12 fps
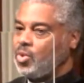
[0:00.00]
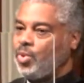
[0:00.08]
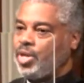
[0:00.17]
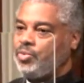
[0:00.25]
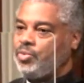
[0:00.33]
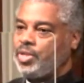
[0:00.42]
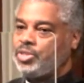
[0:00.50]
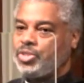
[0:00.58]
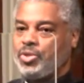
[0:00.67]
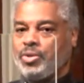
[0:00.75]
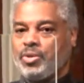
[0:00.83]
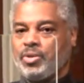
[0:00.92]
whether it's
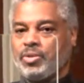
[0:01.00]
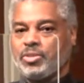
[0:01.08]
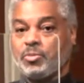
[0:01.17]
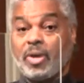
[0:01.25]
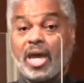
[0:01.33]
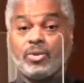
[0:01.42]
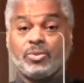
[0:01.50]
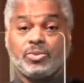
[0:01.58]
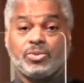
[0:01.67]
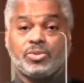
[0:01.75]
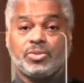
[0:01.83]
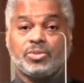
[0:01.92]
your
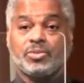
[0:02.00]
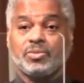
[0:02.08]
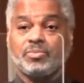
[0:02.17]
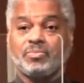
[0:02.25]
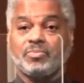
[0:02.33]
spouse